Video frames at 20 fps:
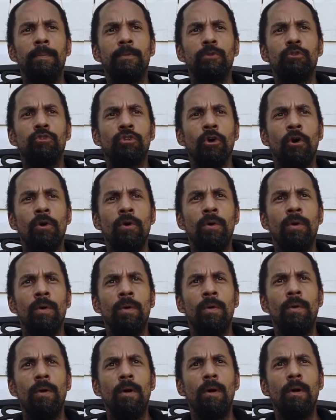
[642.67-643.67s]

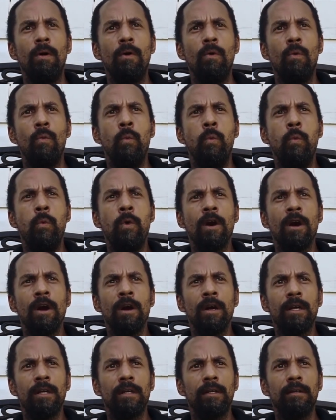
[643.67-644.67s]
So
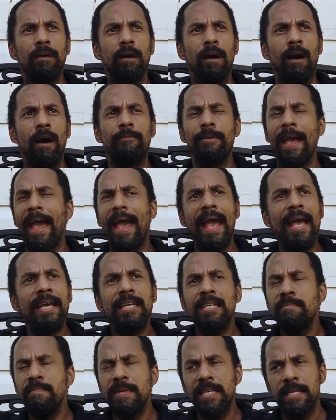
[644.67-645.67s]
work of
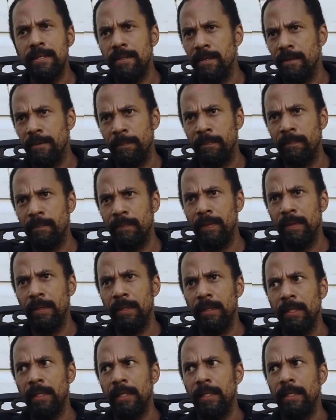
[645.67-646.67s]
any medium
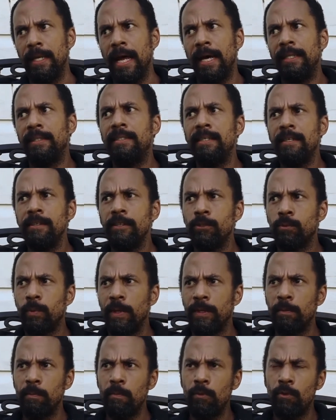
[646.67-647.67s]
that deals
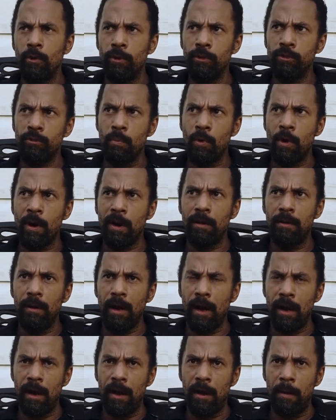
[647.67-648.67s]
with those more
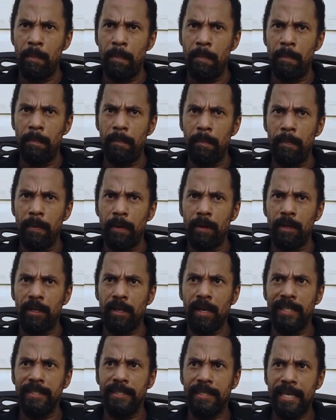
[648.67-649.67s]

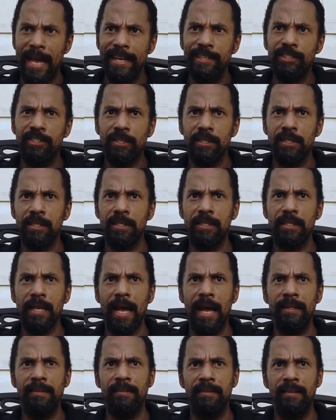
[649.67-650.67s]
contentious
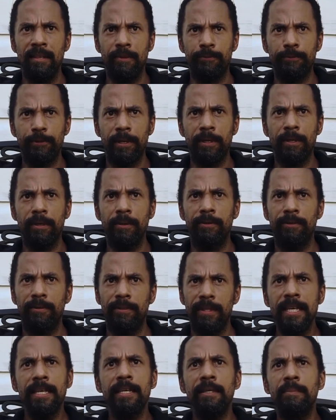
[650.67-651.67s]
and difficult
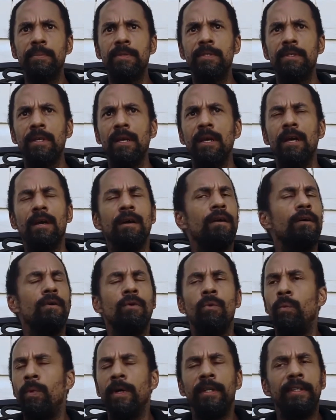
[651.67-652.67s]
themes
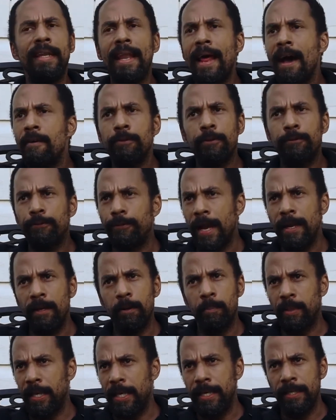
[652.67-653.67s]
will never find
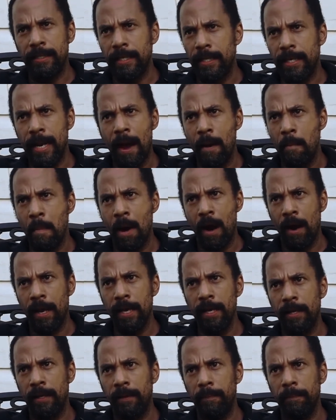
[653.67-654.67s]
a place in that
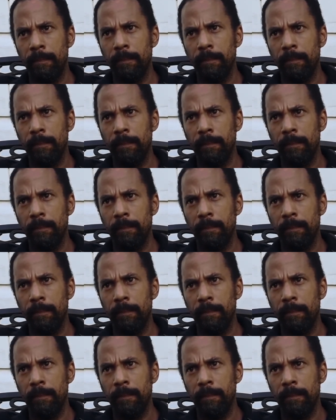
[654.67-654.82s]
market.